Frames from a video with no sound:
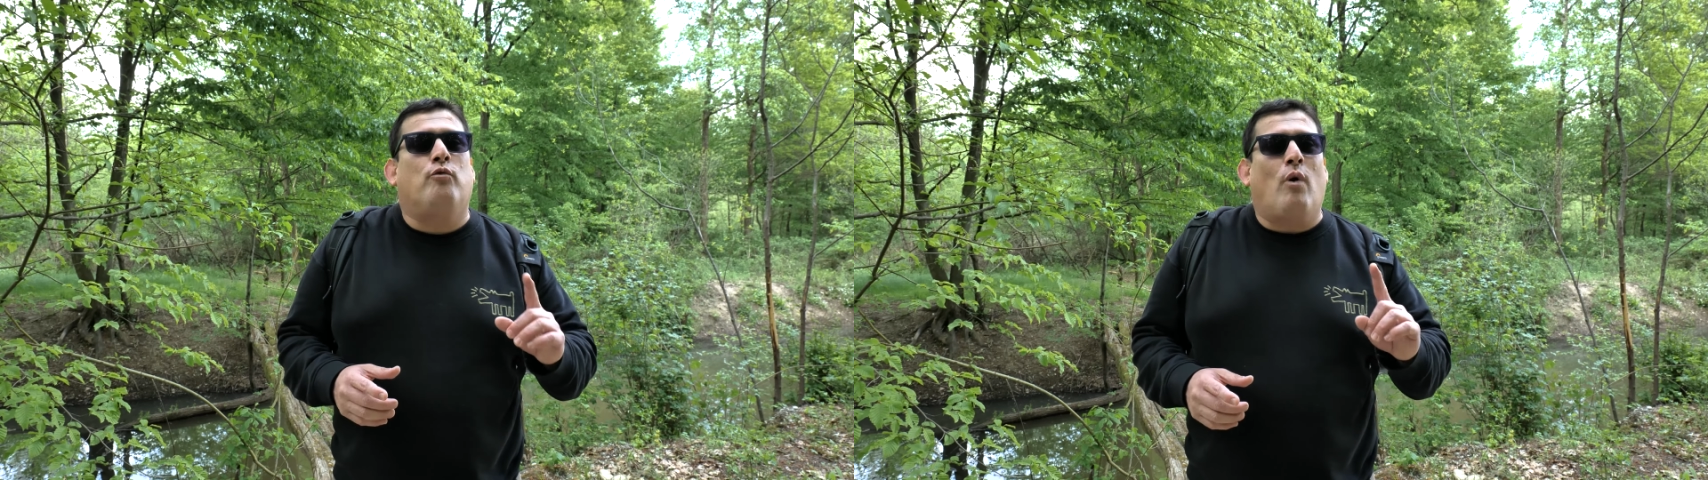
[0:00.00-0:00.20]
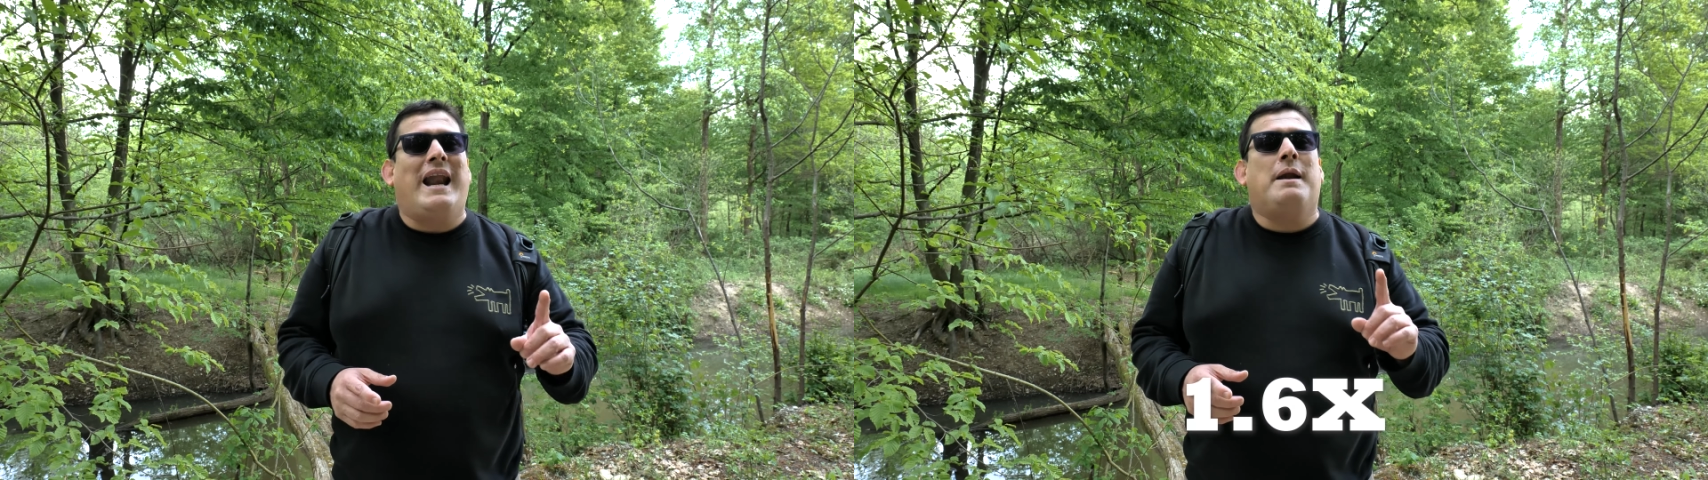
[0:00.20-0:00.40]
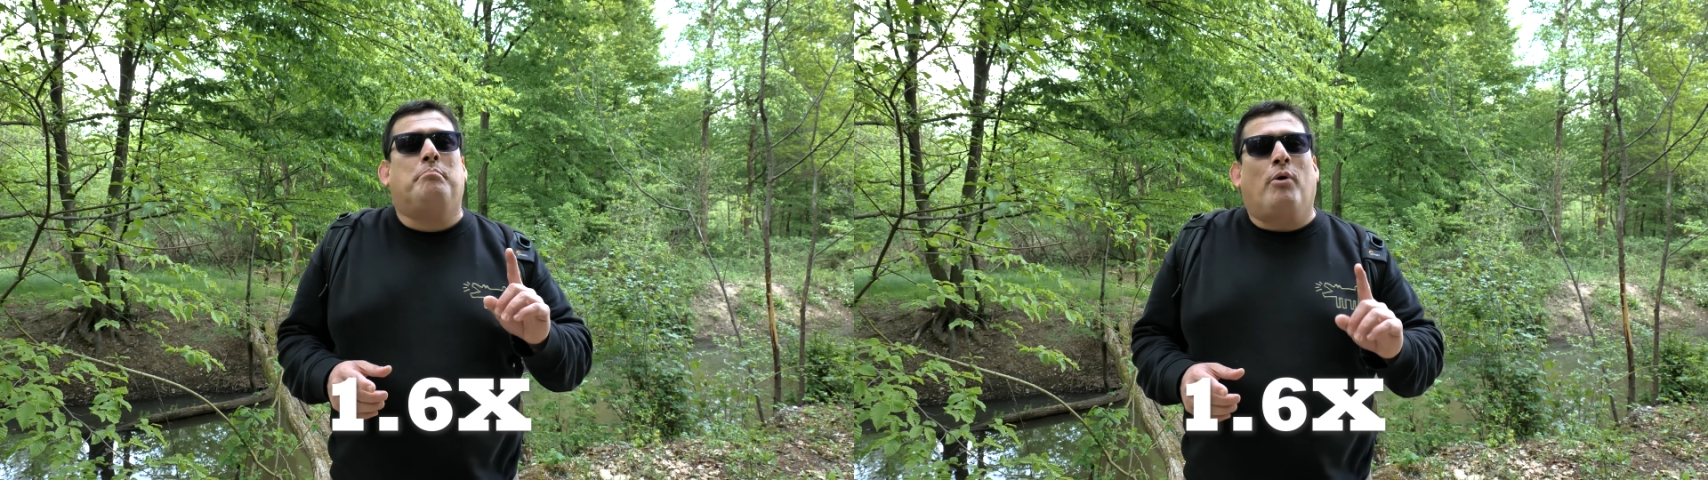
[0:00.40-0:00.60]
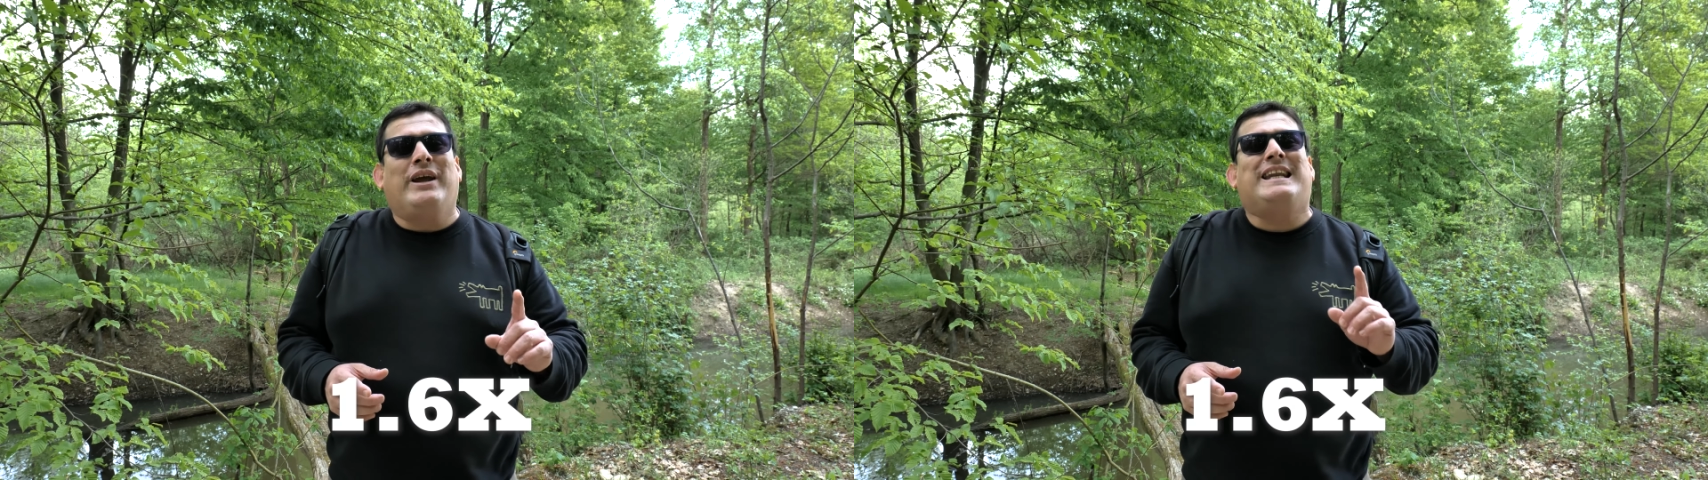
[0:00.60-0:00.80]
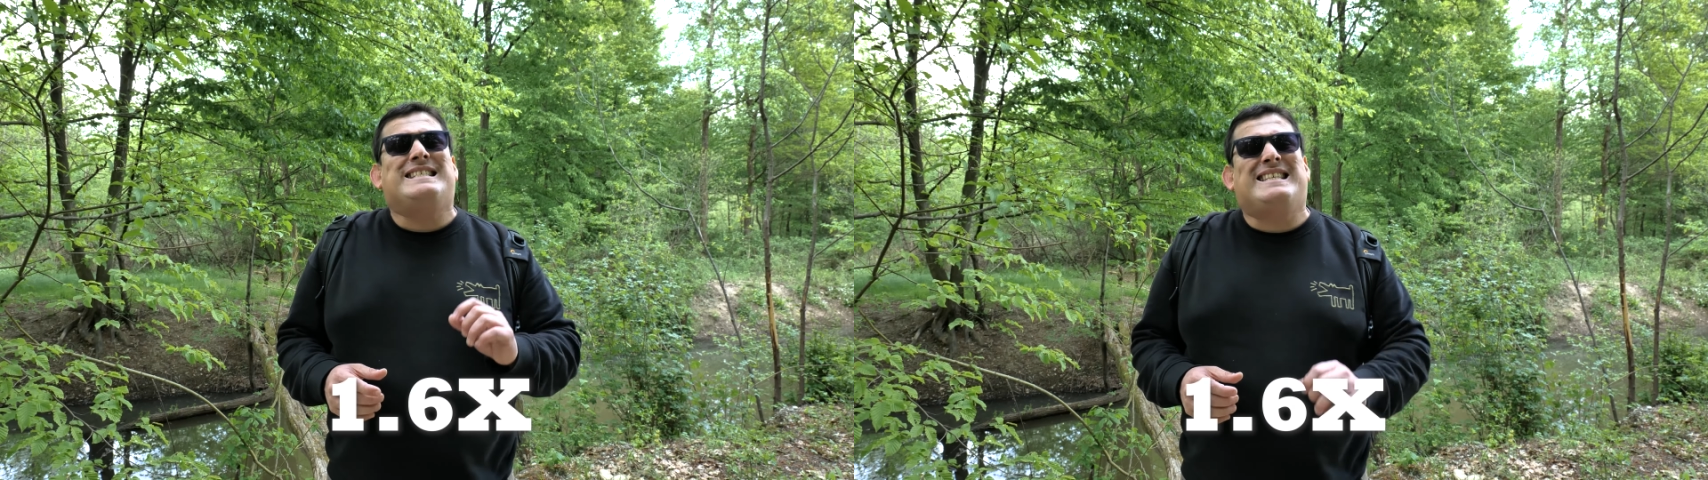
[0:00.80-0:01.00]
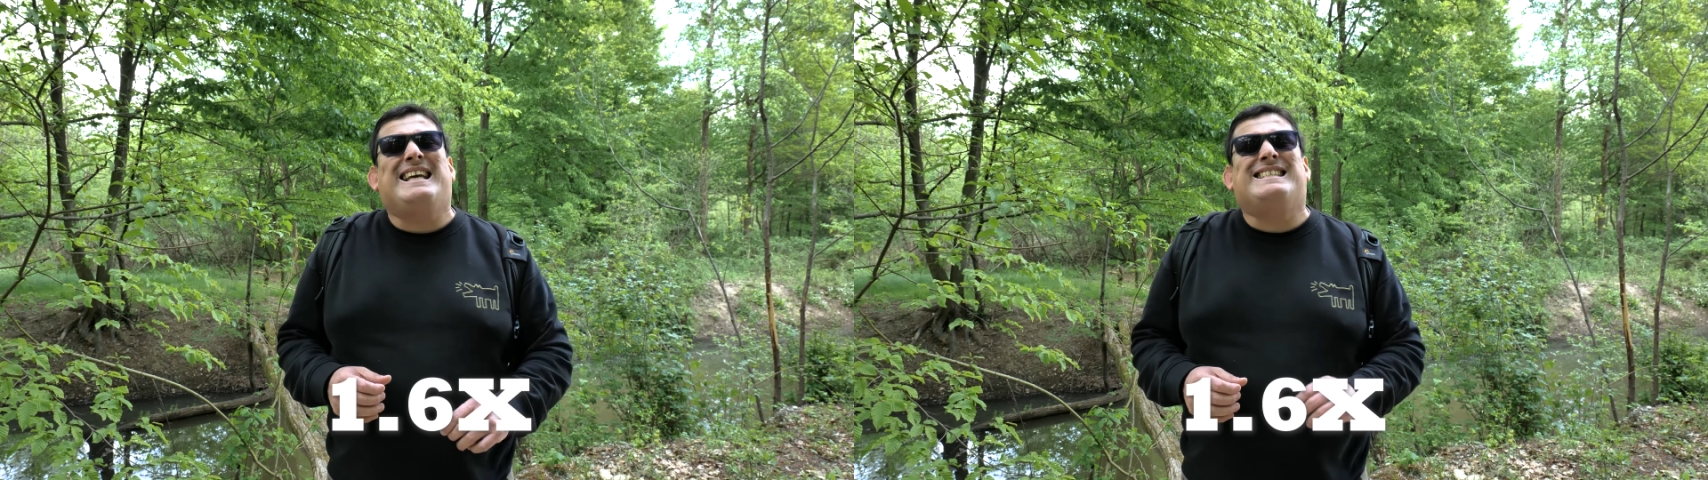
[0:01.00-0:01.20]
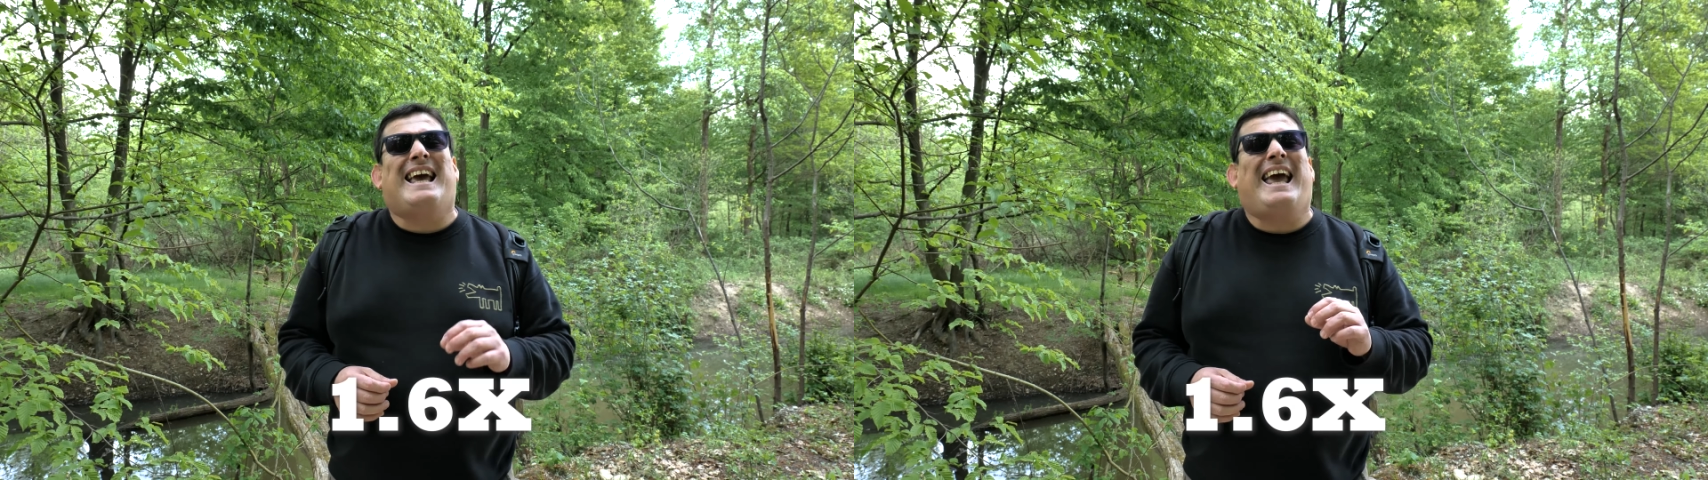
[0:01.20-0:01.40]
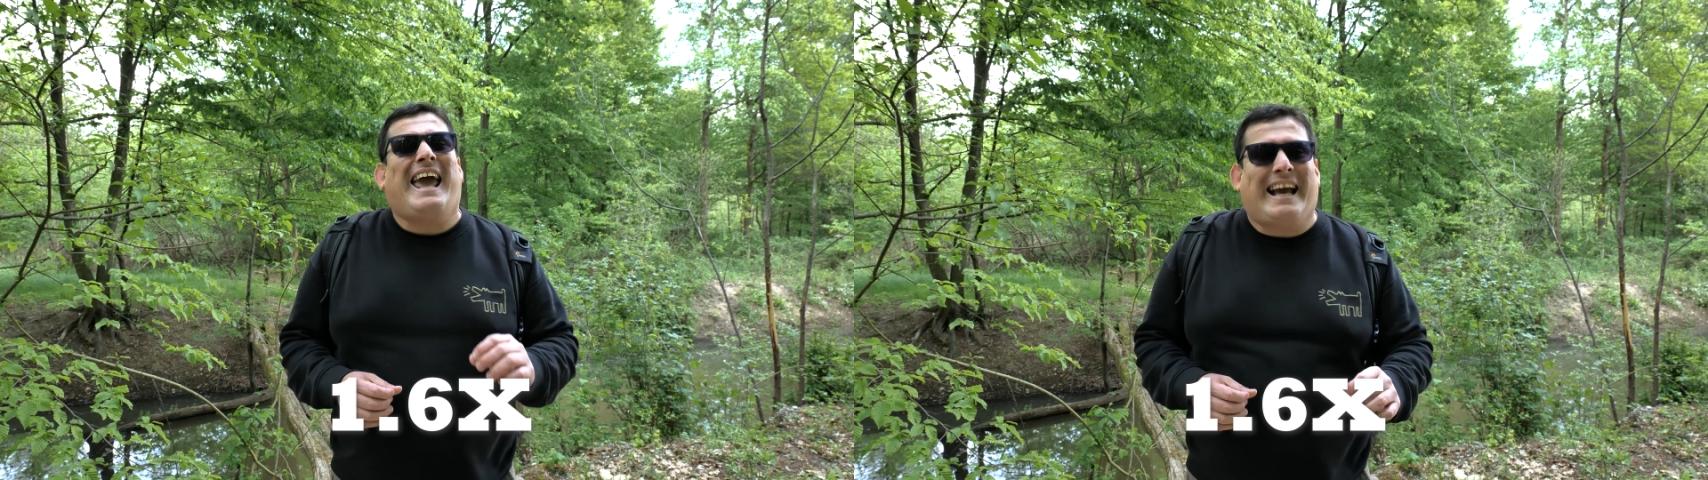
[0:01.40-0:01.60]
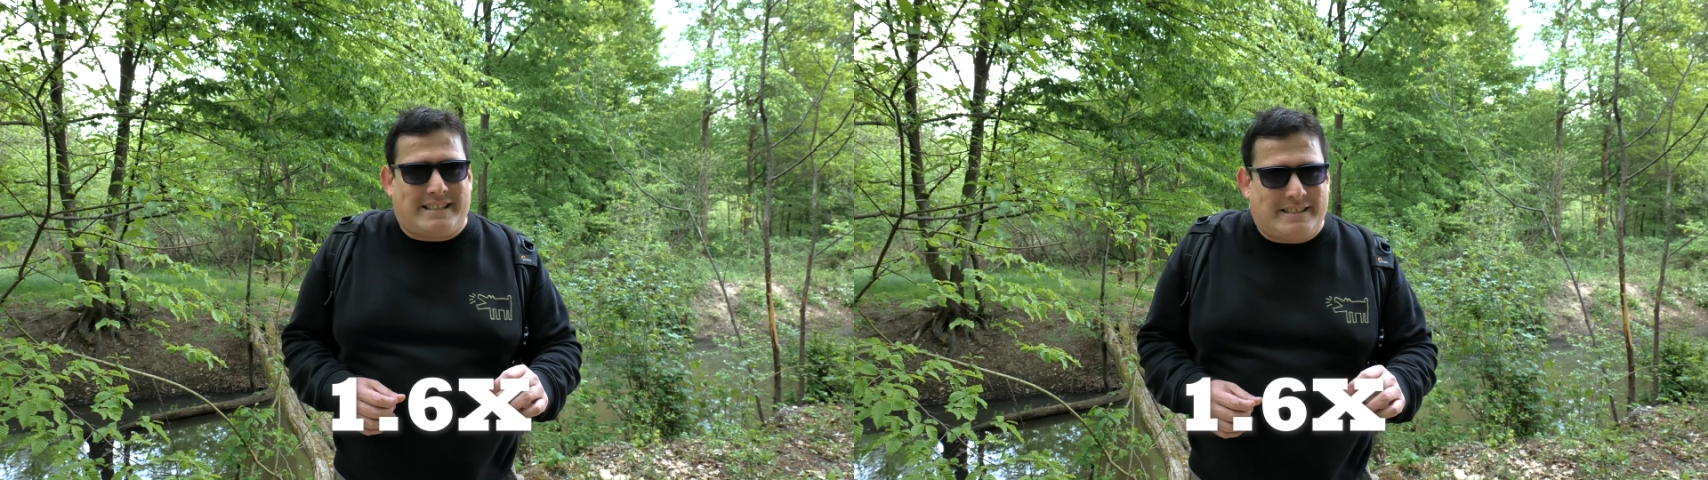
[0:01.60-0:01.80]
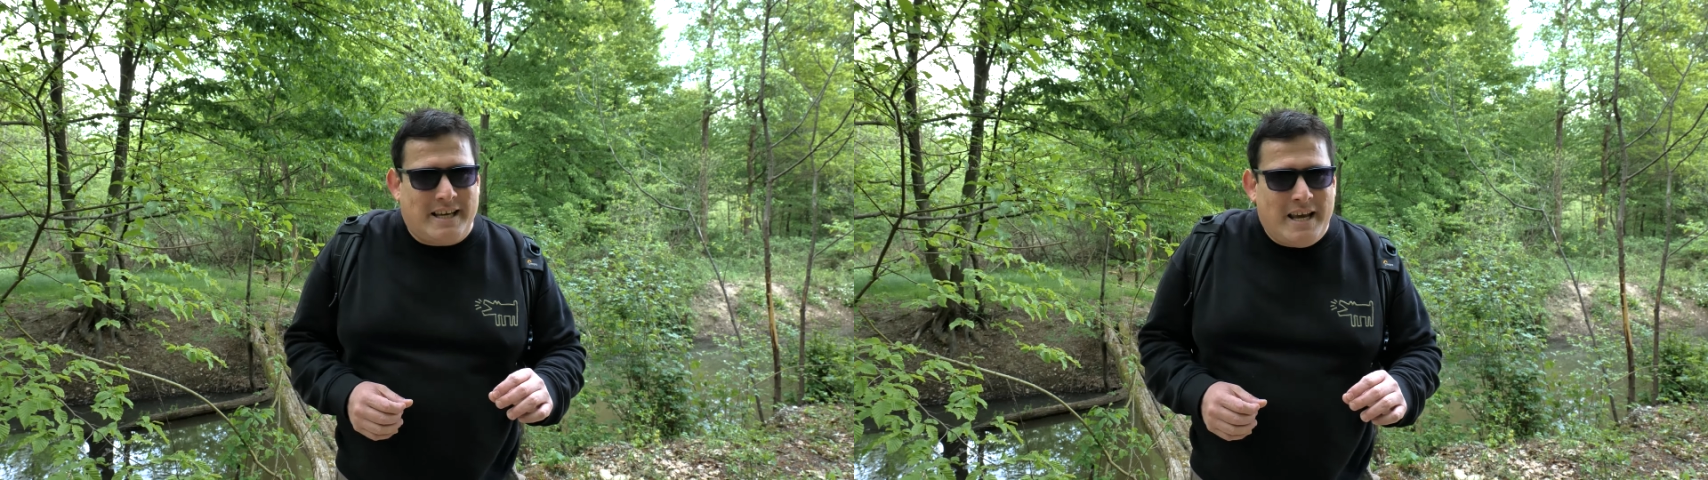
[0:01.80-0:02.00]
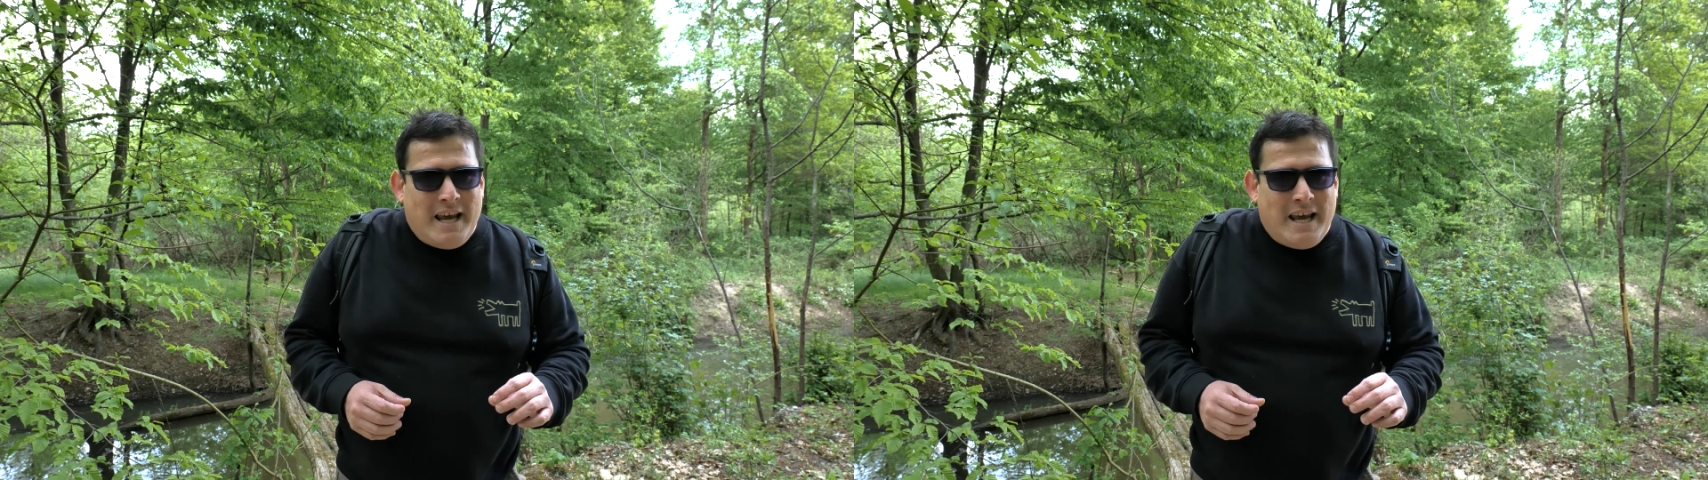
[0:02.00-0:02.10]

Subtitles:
1.6x.